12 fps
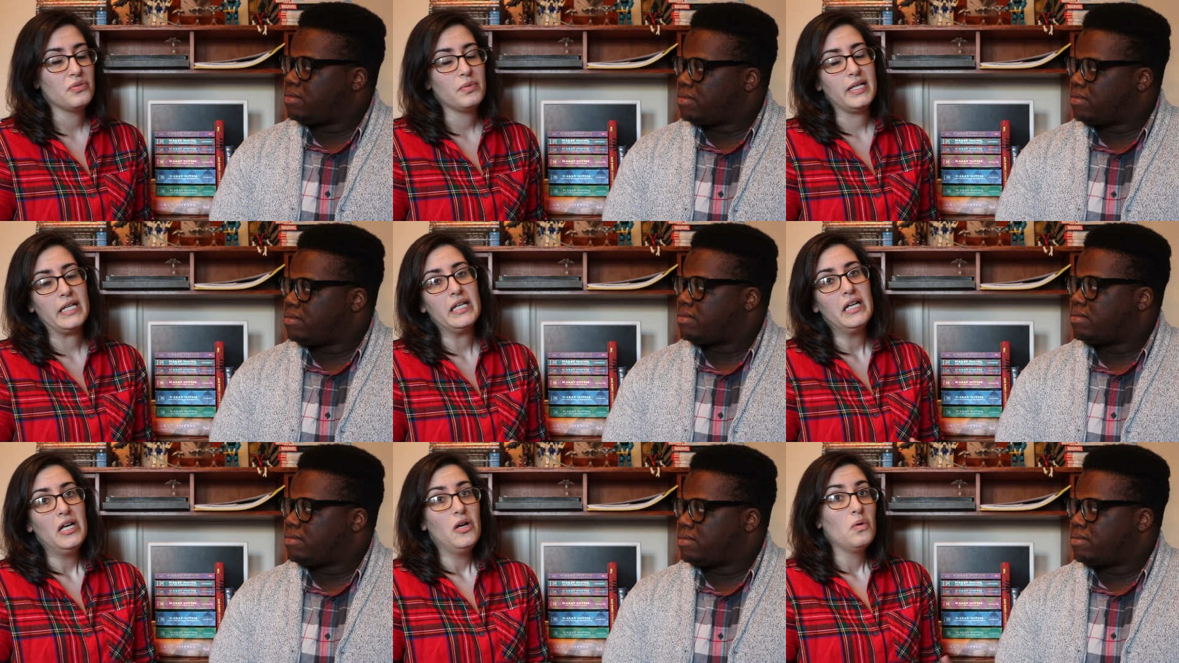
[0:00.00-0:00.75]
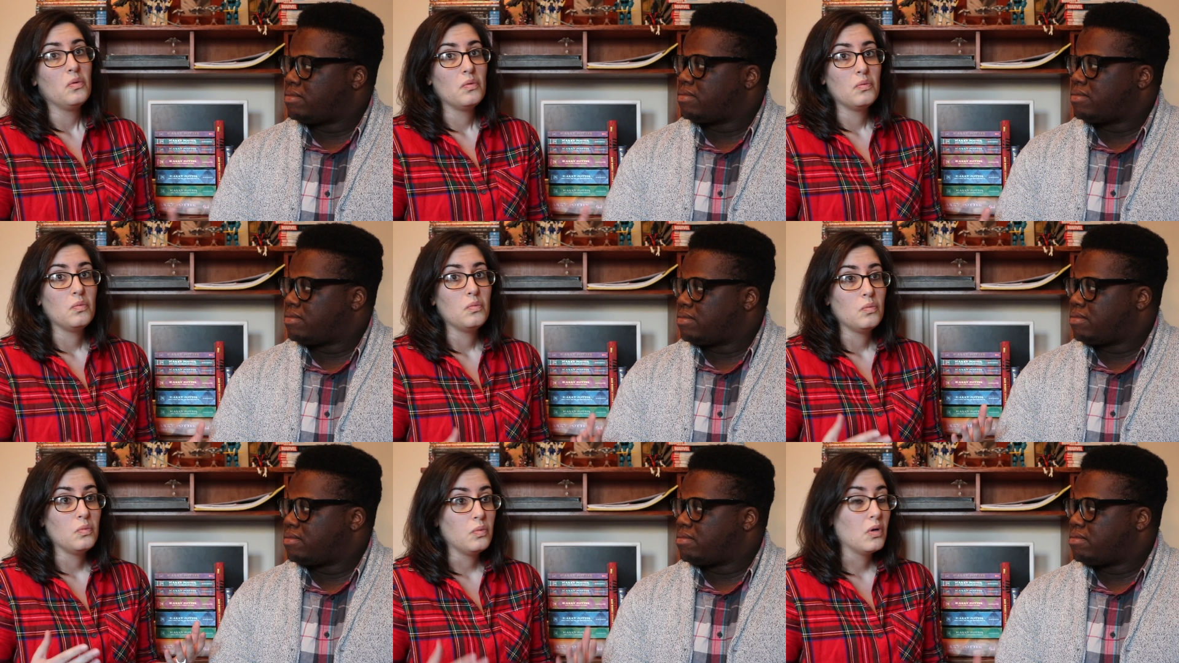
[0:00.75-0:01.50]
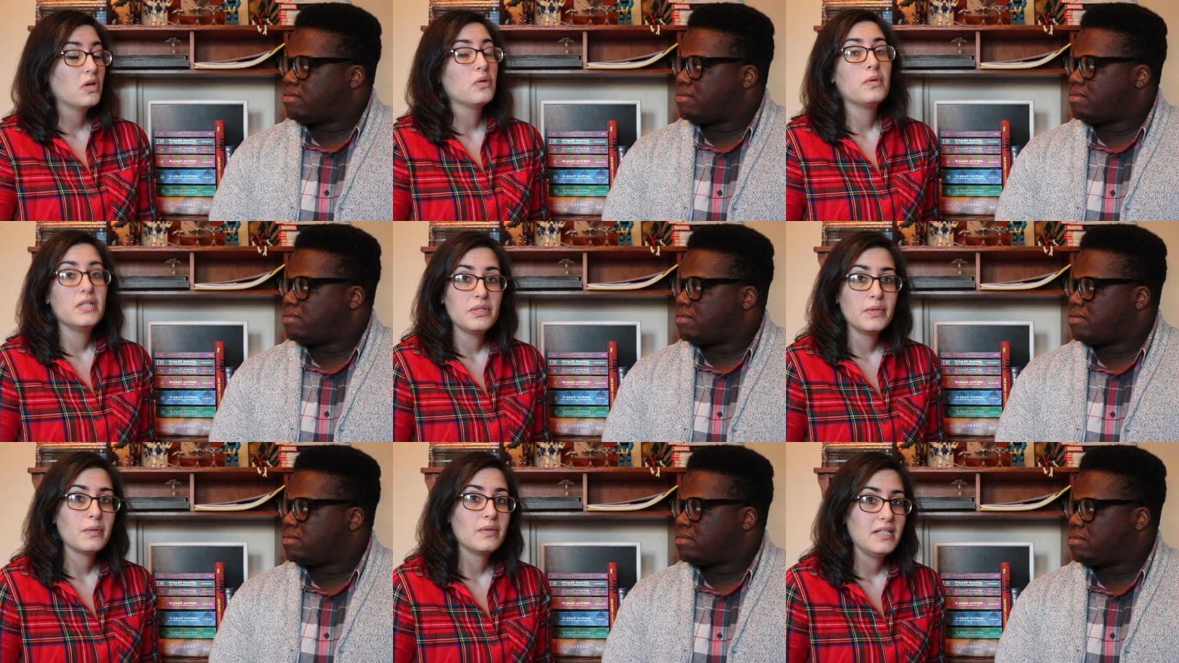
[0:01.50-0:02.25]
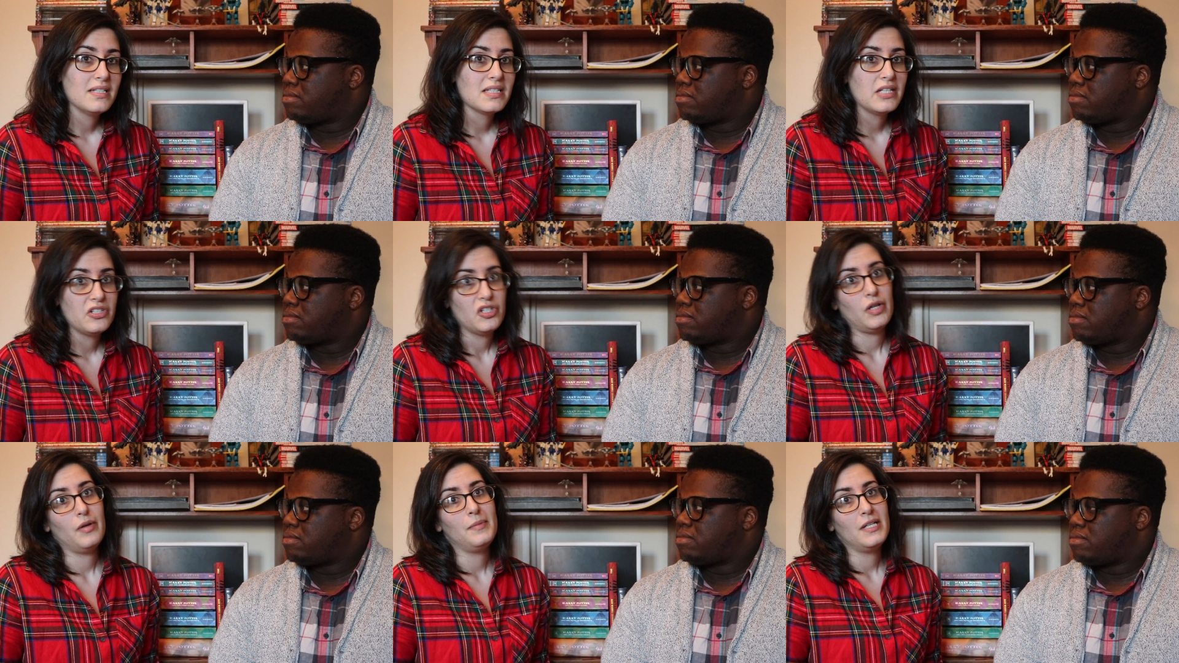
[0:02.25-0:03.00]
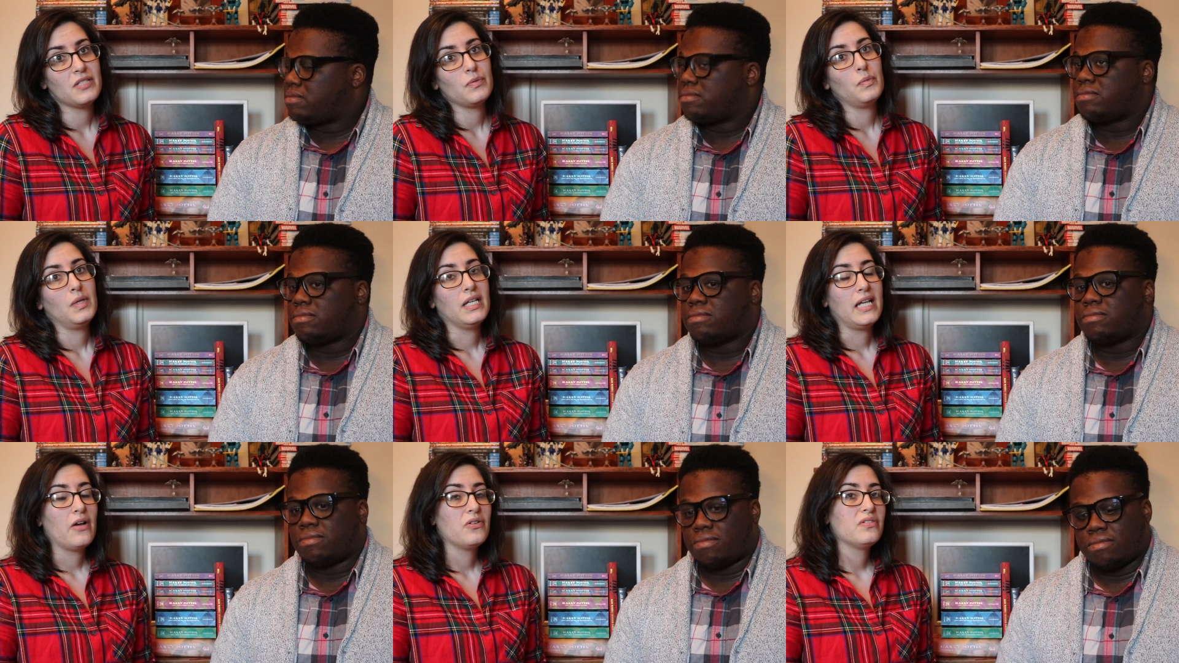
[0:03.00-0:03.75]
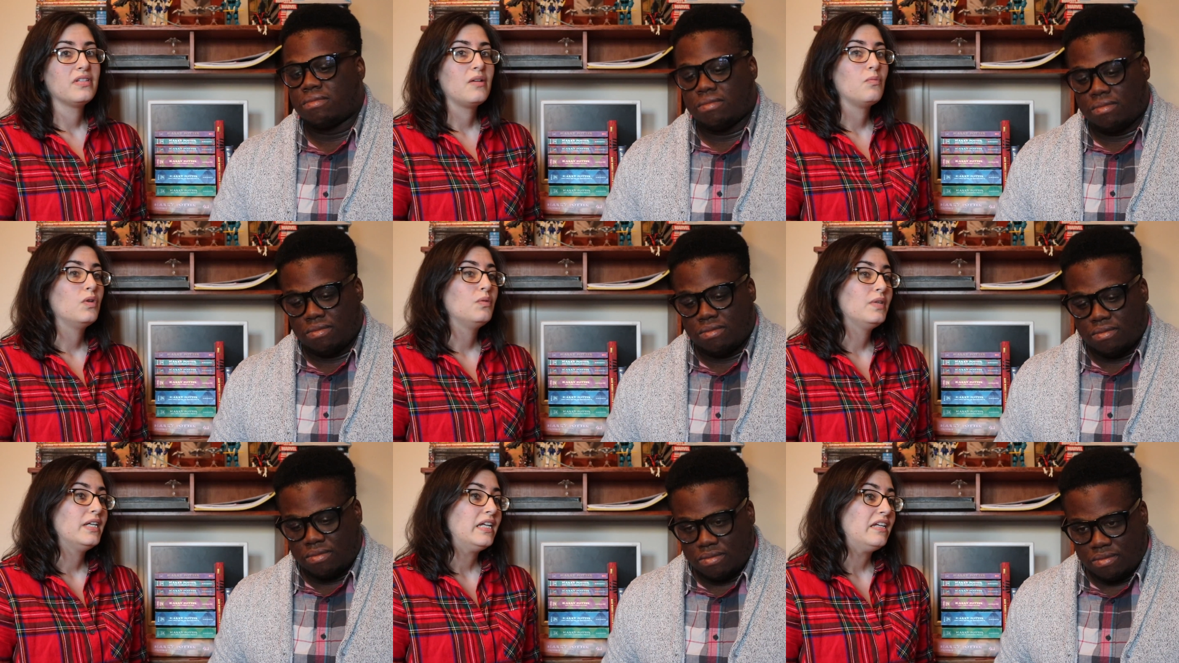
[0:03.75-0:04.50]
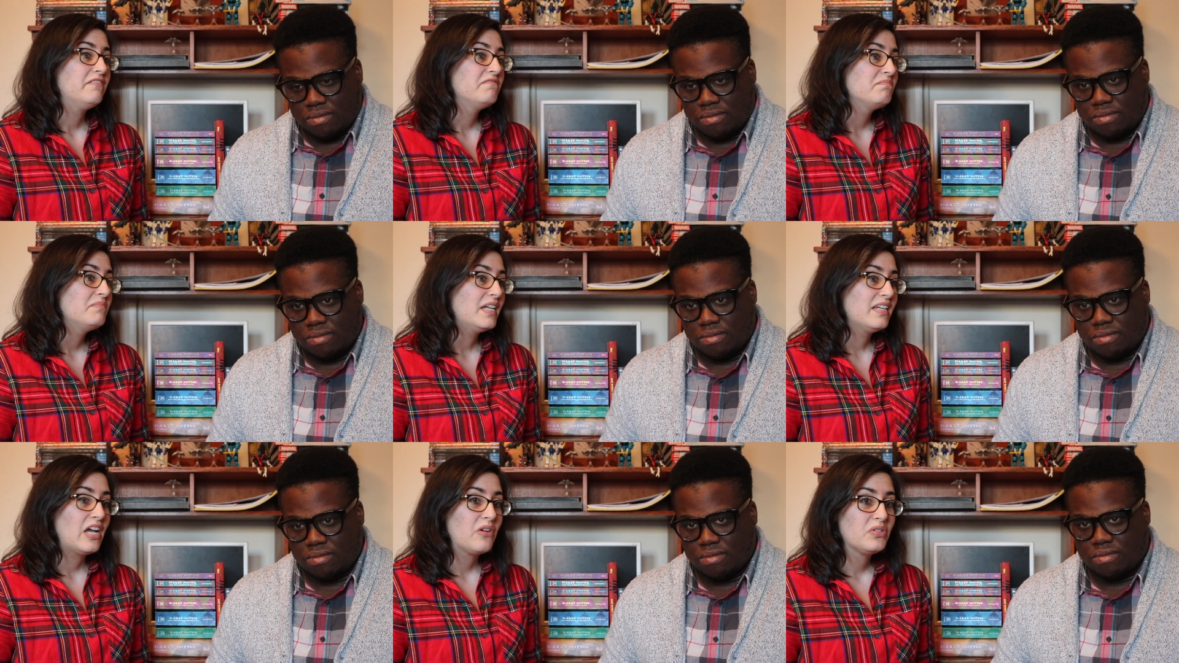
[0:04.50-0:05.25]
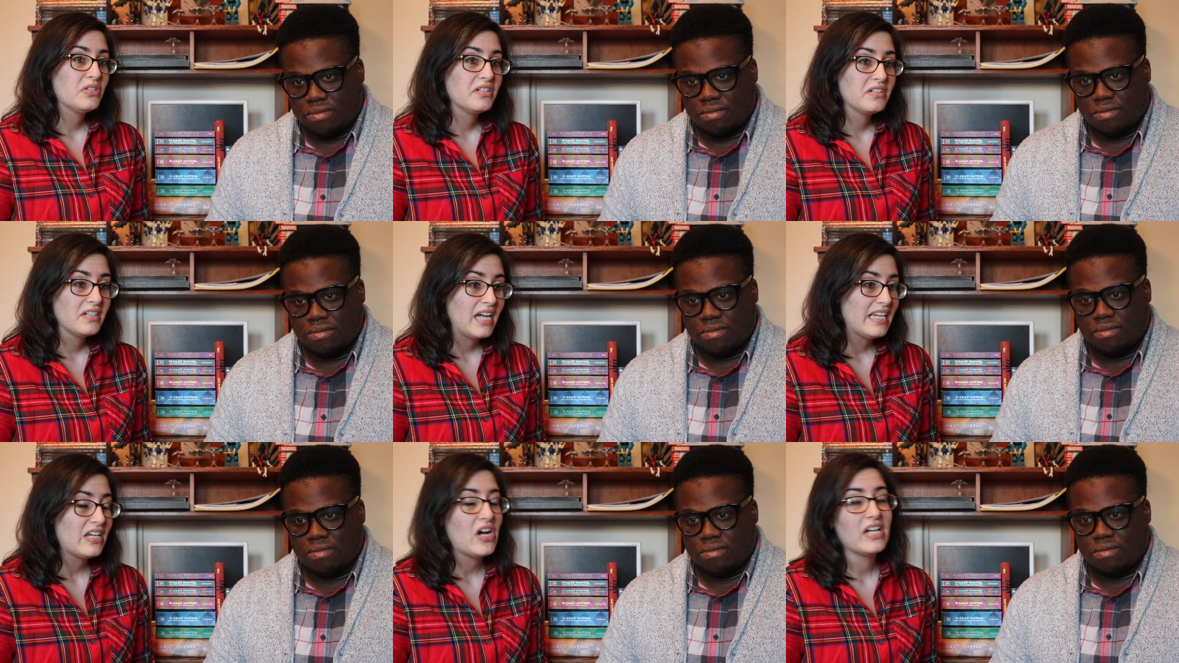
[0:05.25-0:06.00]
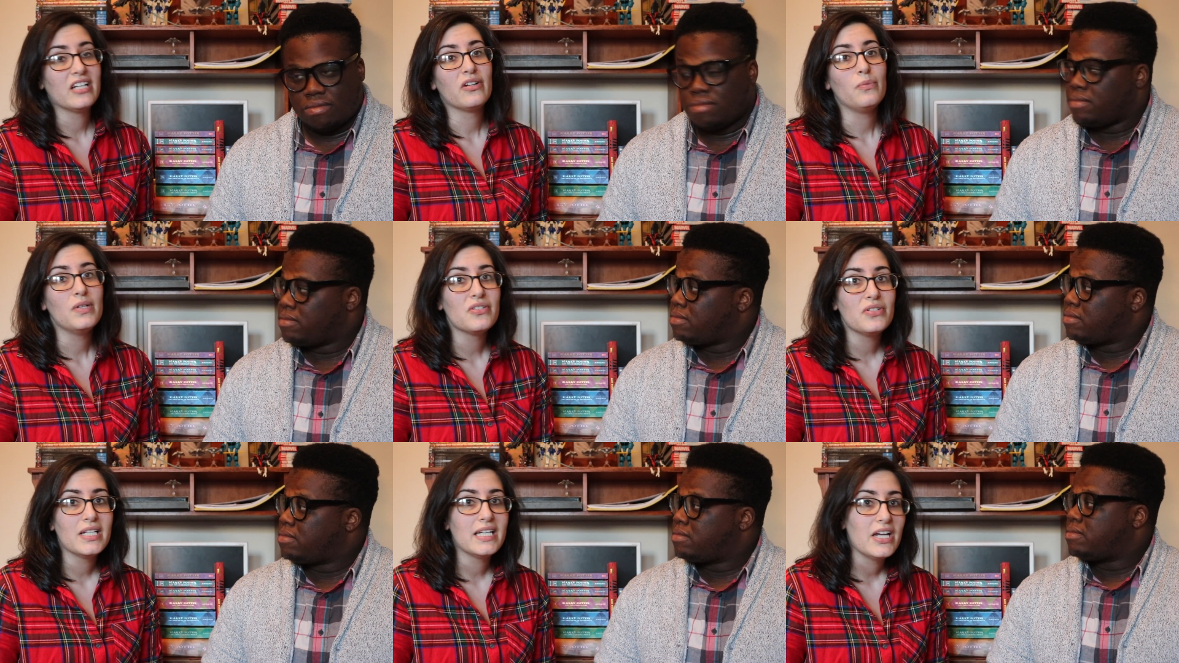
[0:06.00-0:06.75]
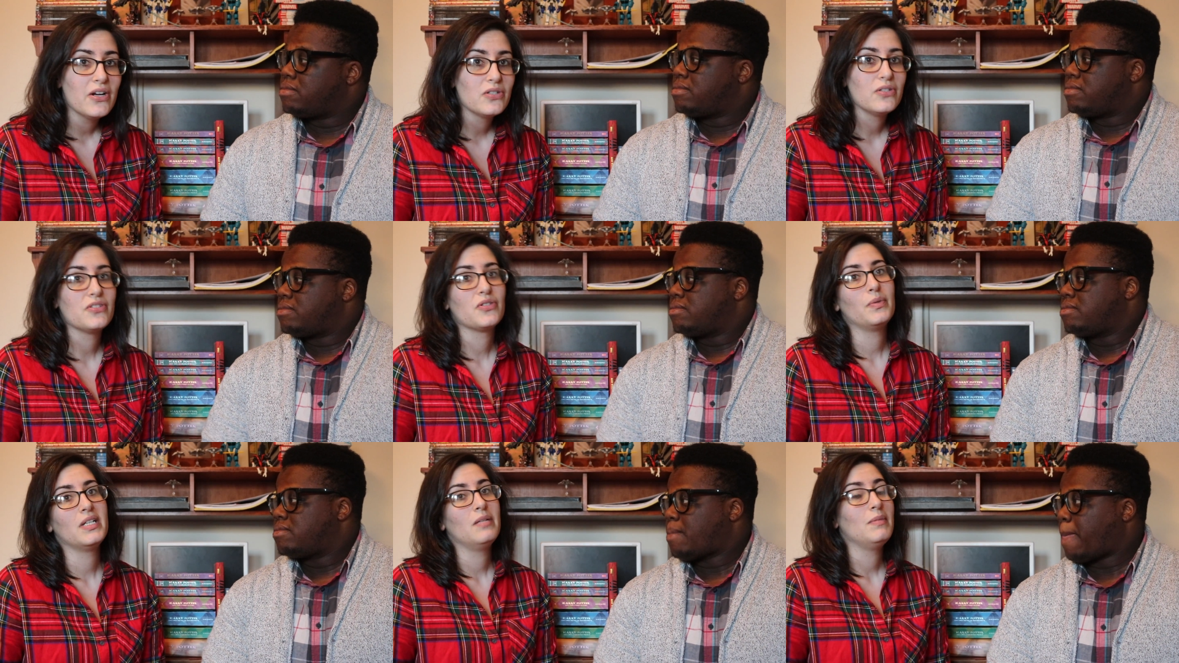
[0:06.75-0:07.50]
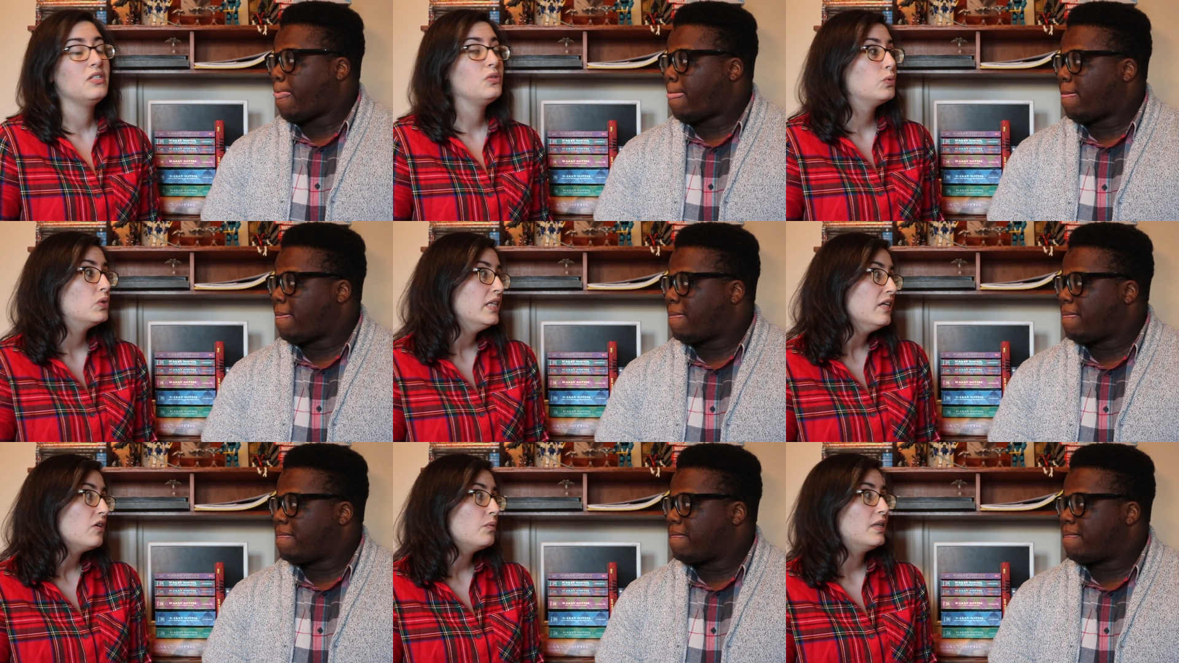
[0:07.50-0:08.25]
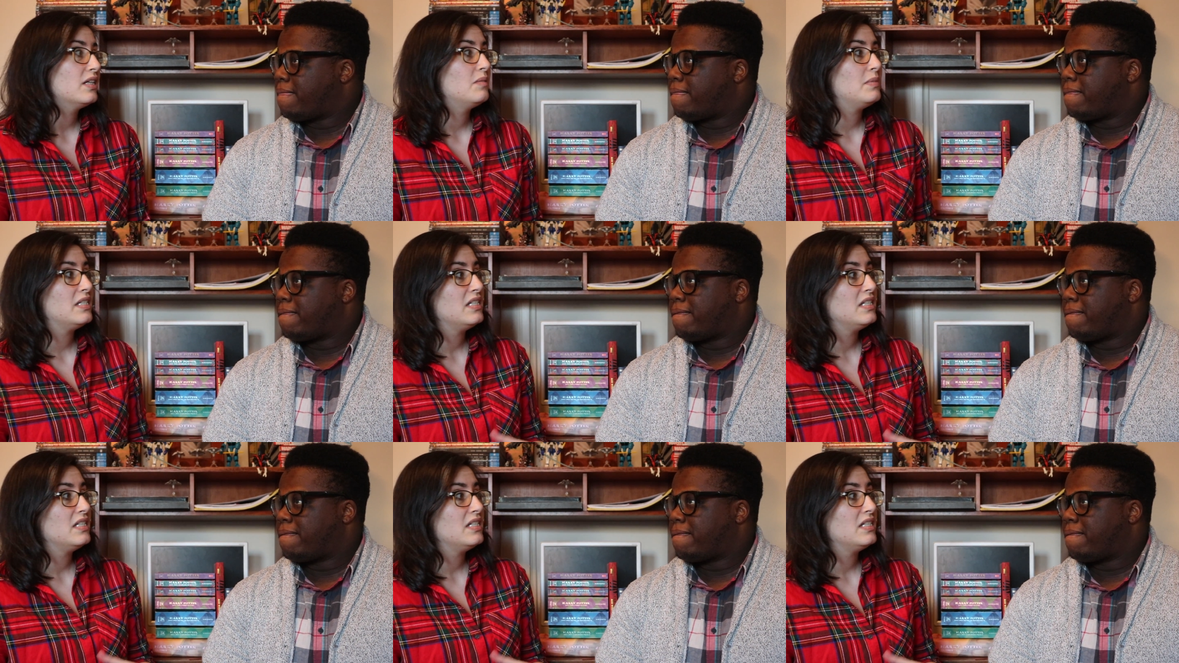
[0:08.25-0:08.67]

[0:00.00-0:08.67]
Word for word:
Speaker 1: Do we what are we doing with these legendary beasts when we encounter them? When we encounter iconic wizarding characters, are we going to be dueling? Are we going to be